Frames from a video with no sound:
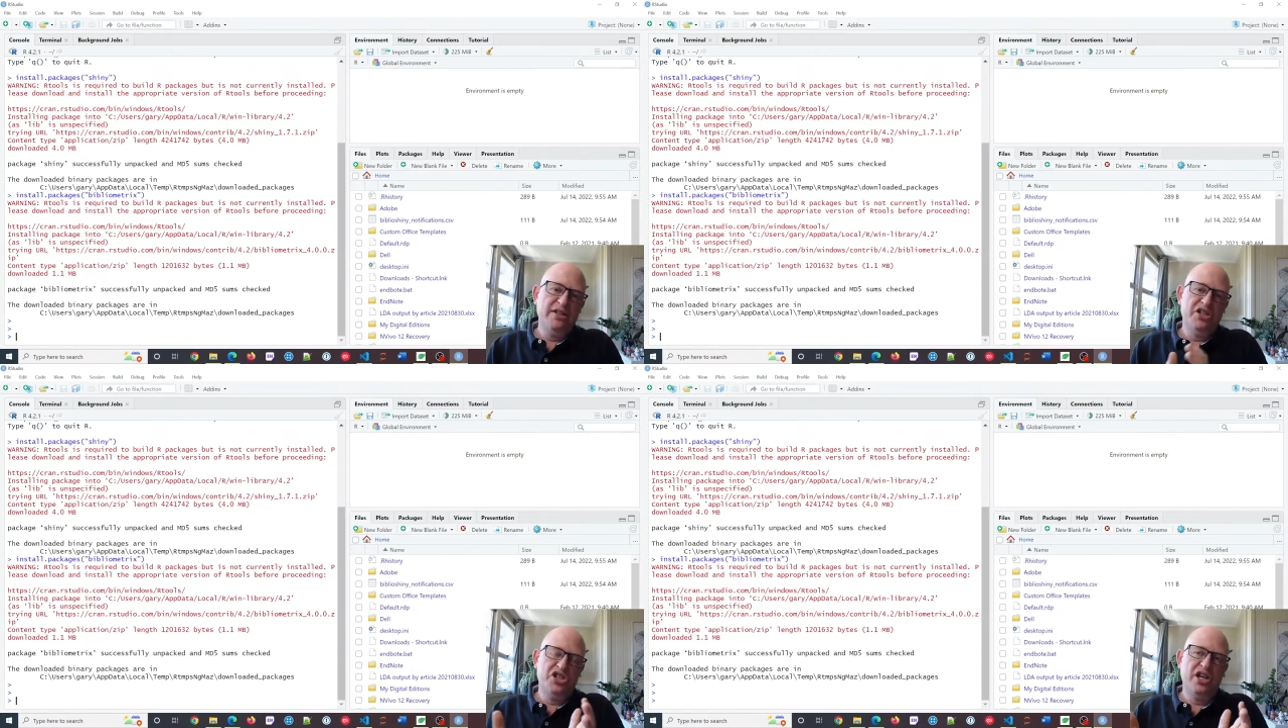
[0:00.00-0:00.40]

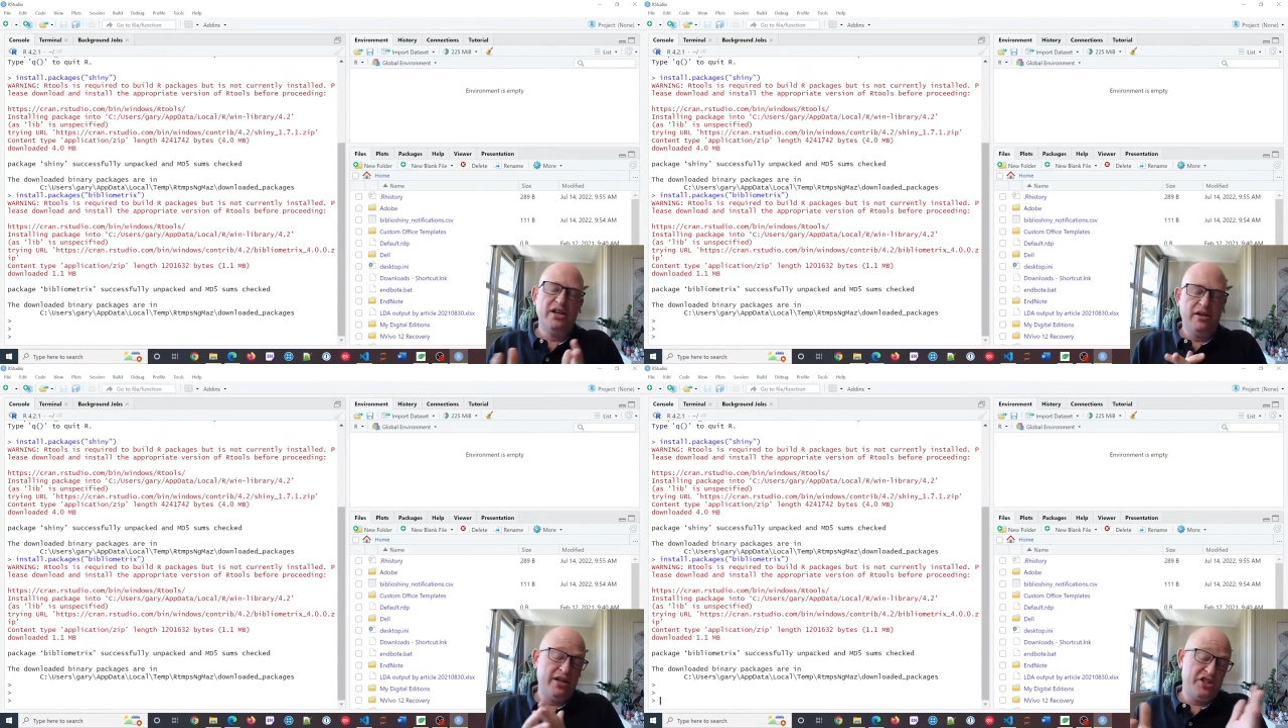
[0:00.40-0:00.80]

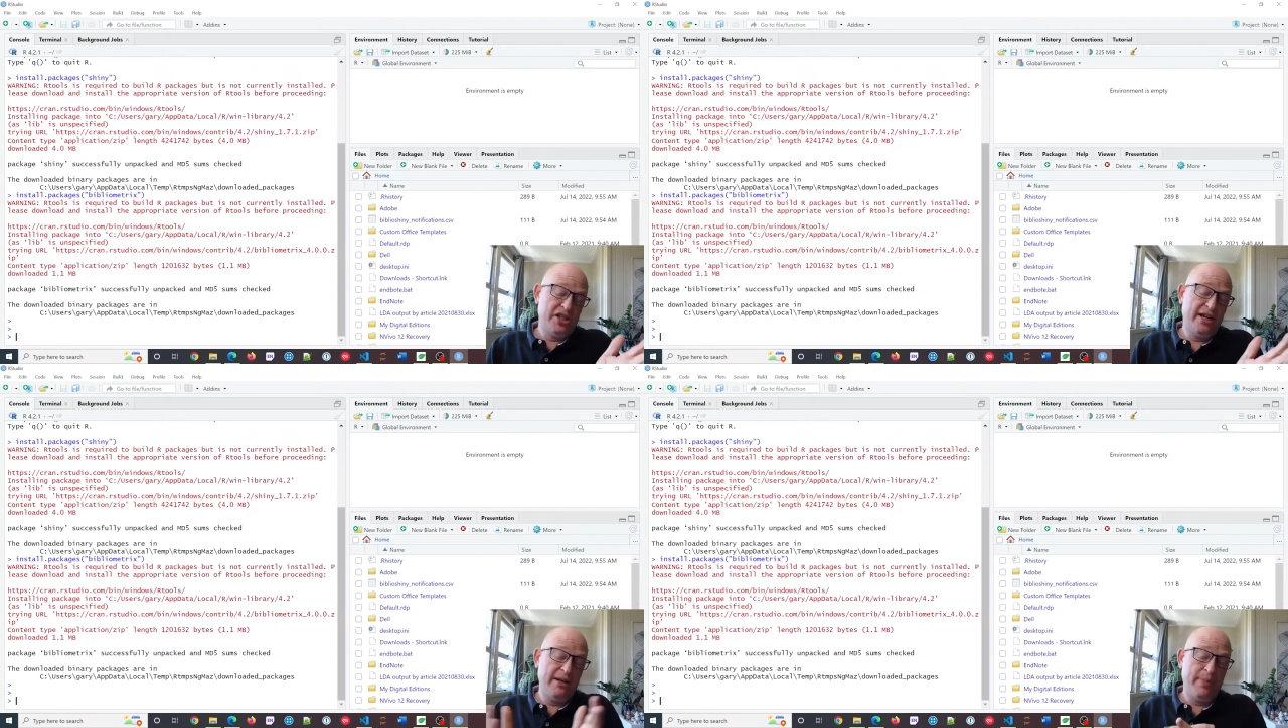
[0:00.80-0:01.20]
the
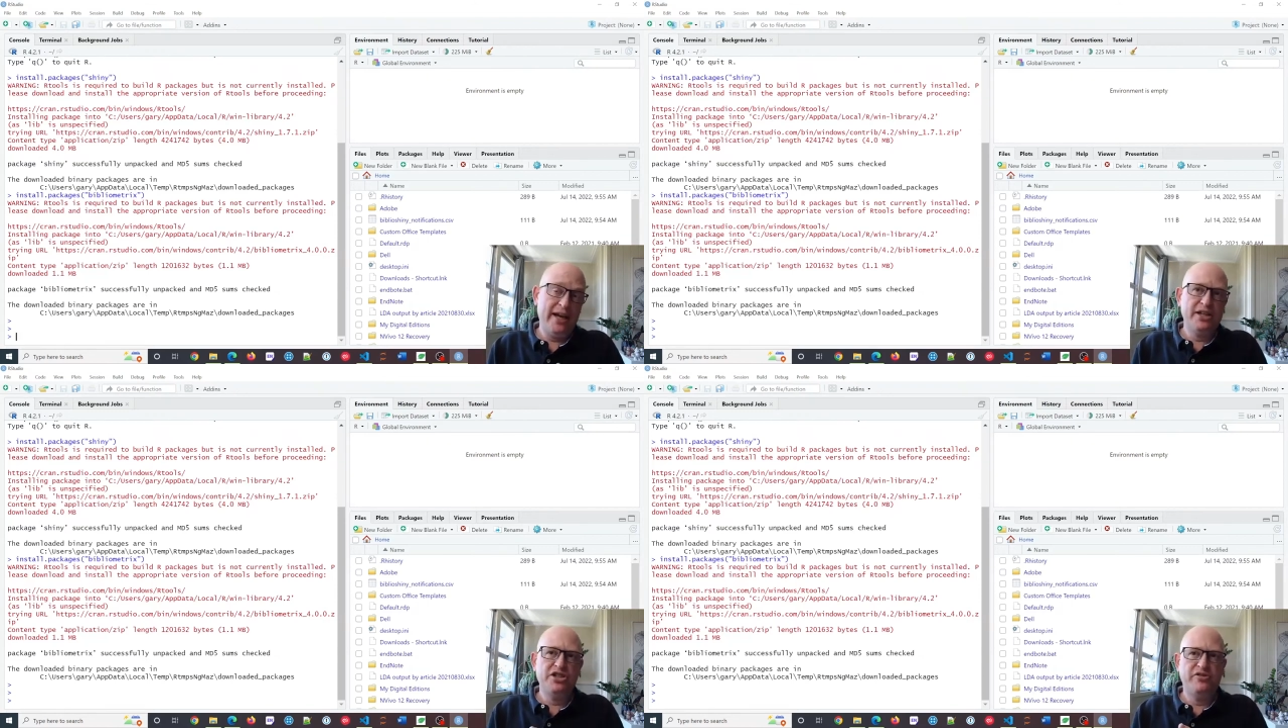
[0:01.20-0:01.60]
Shiny
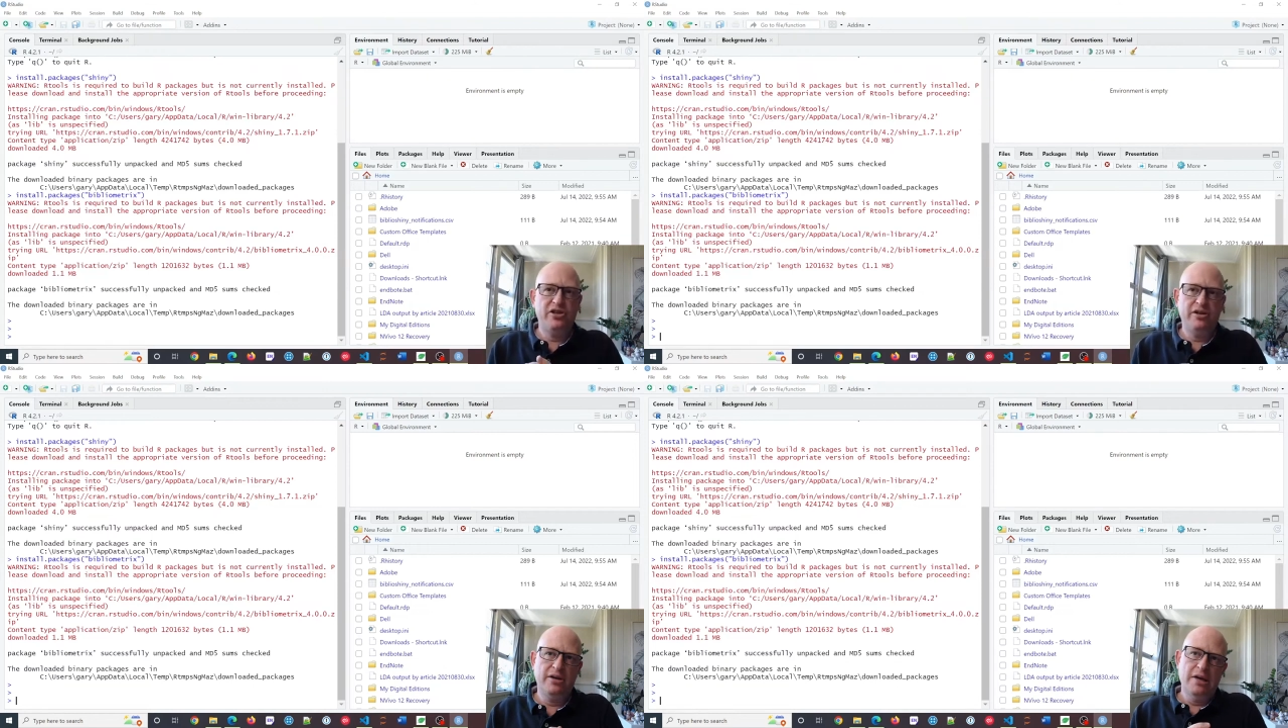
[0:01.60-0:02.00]
package and the